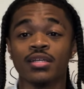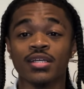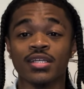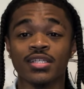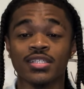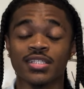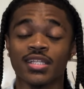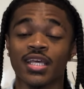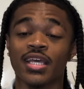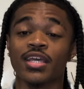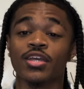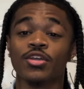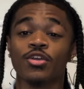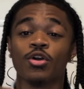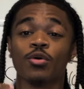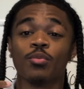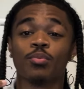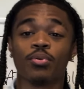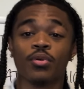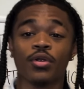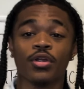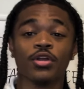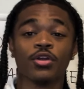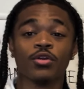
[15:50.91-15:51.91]
Stay in your
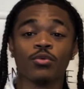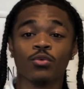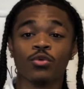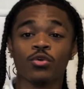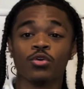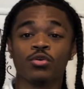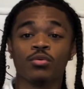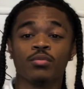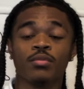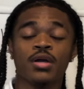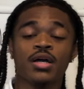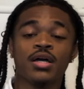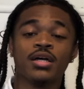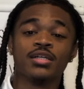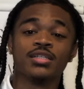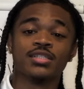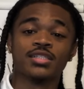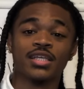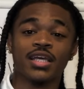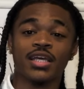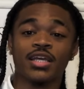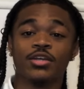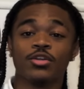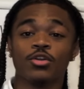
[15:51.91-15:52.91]
prayer room.
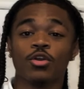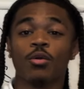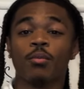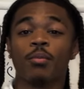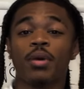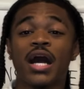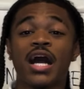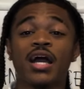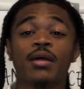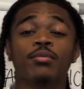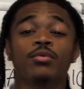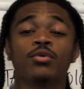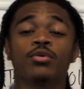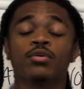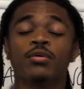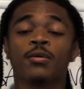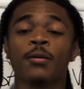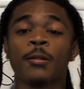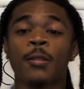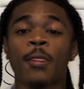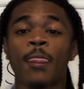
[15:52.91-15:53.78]
Stay in your Bible.